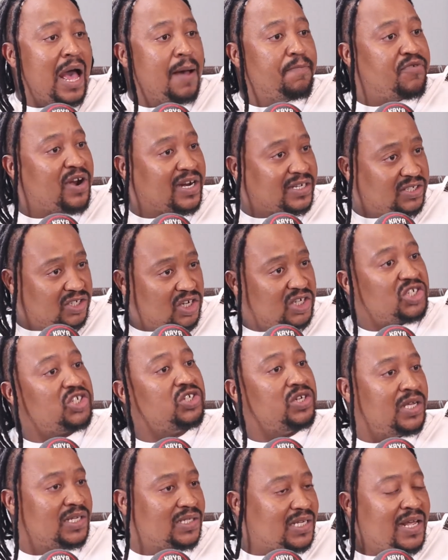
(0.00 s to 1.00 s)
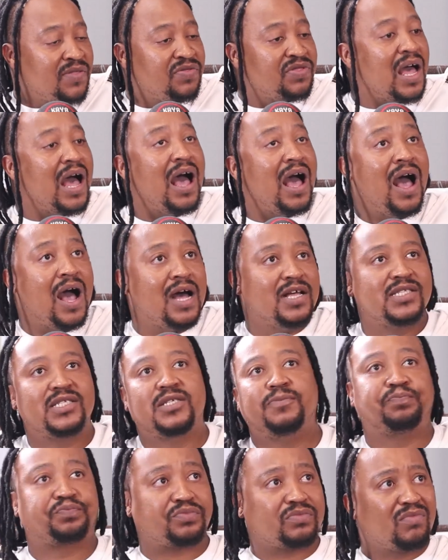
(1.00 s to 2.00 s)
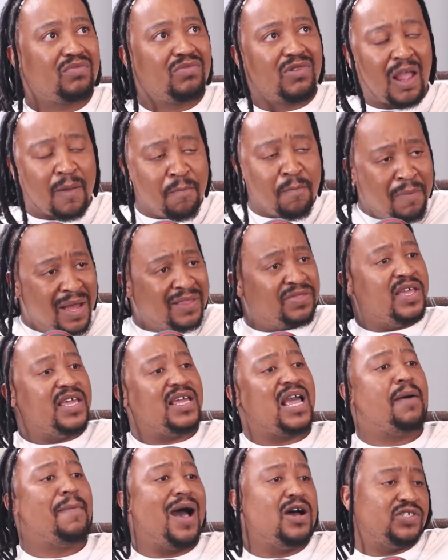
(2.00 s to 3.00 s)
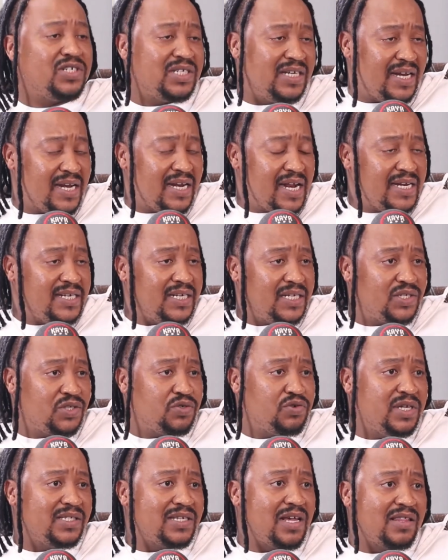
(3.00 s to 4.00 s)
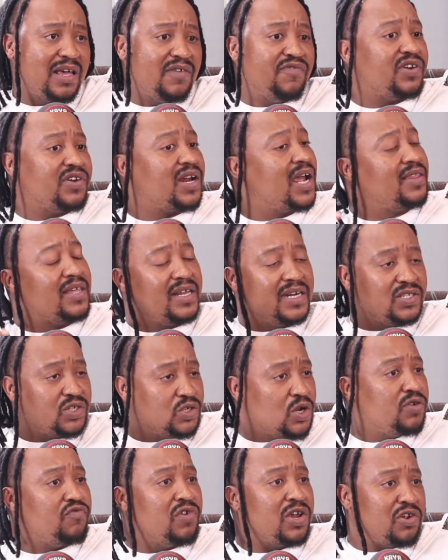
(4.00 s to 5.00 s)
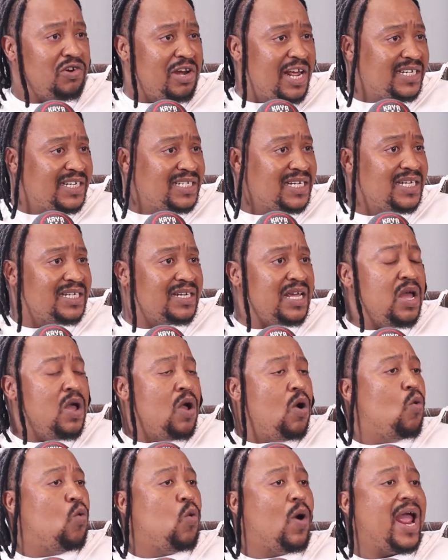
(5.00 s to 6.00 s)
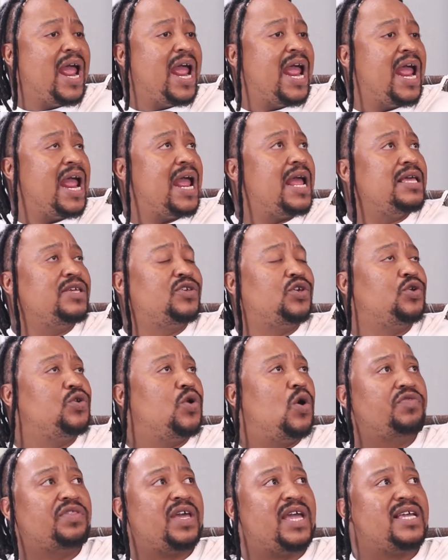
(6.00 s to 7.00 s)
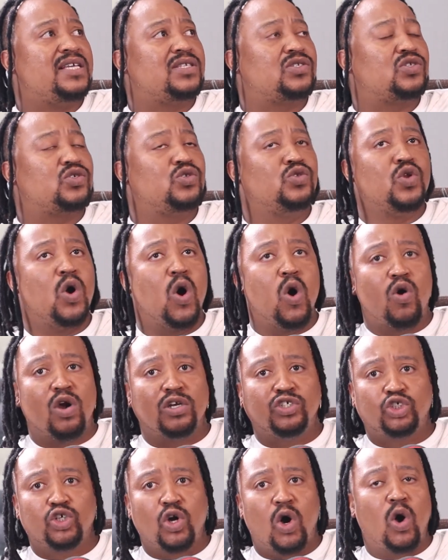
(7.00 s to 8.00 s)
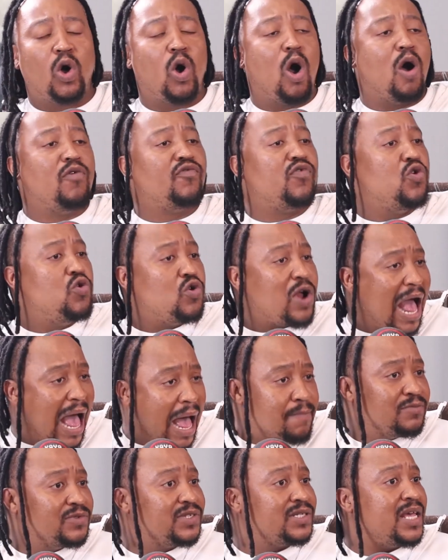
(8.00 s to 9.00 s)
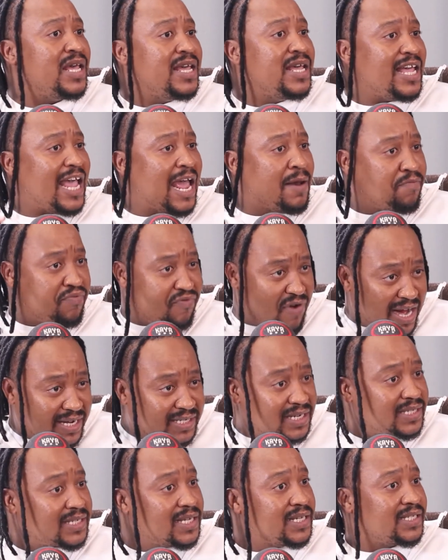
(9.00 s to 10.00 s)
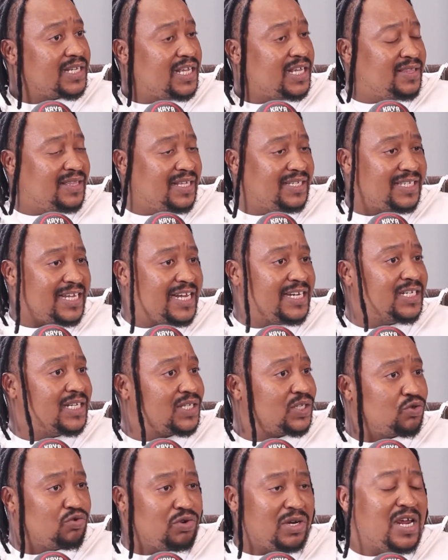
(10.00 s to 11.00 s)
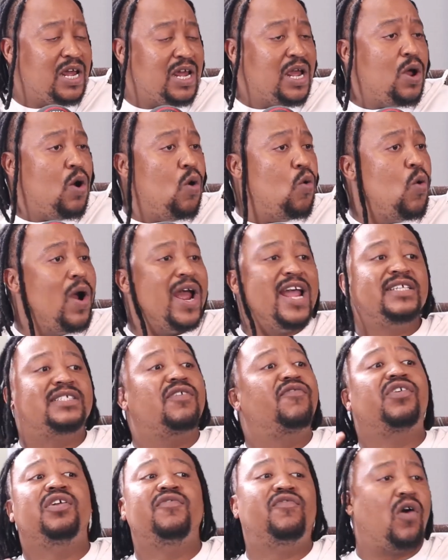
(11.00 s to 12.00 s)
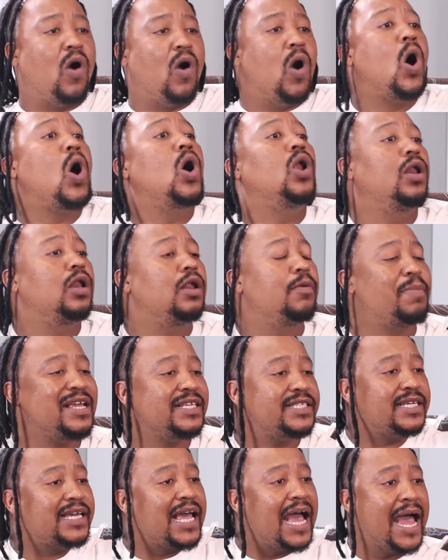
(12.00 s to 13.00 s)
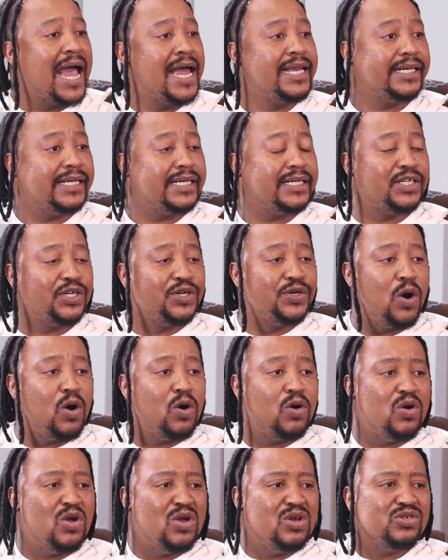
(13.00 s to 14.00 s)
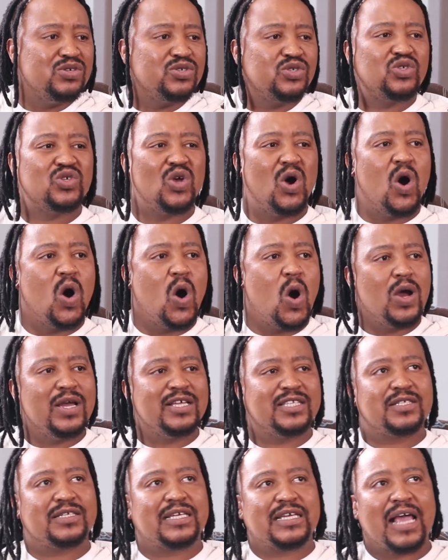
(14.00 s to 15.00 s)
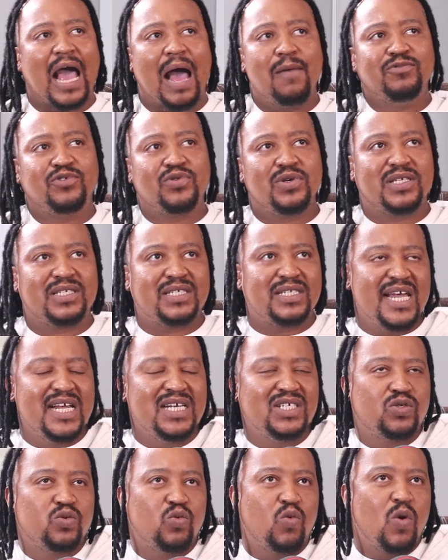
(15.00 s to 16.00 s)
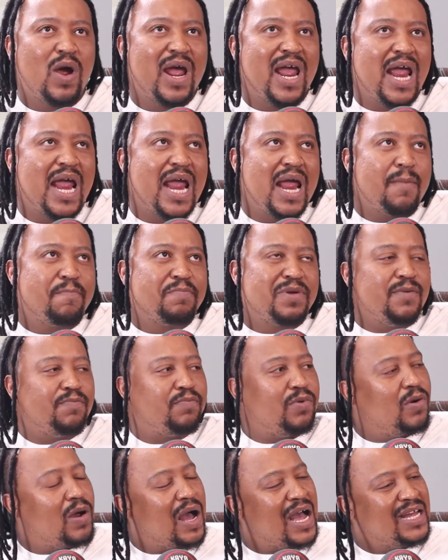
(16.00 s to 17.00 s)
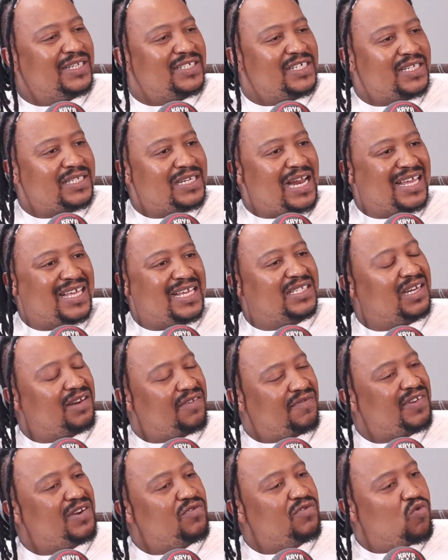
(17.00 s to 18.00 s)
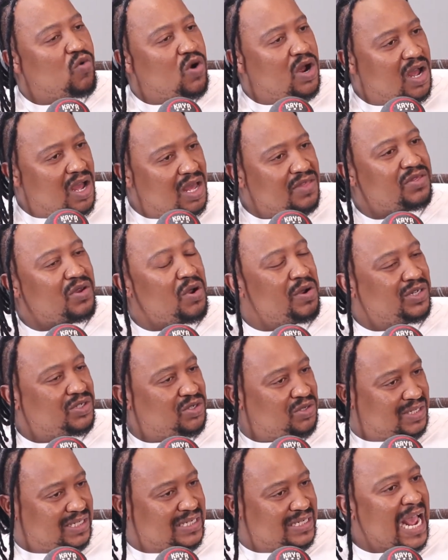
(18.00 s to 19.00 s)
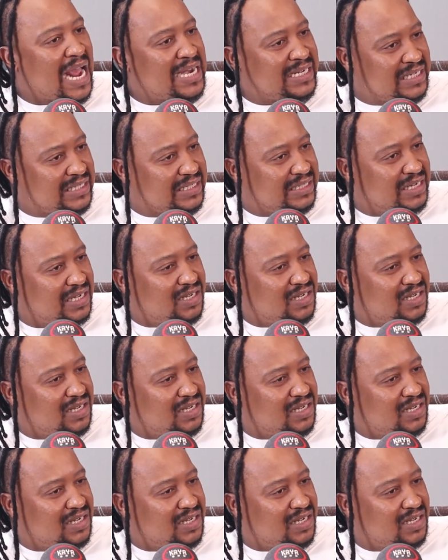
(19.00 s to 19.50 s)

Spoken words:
practitioners in the arts. But they come out in an industry in South Africa that is not regulated, where, there is no control of who comes and practices in this industry, where it's a free for all, basically. So it's come to a stage where people are just like, is it even worth going to study?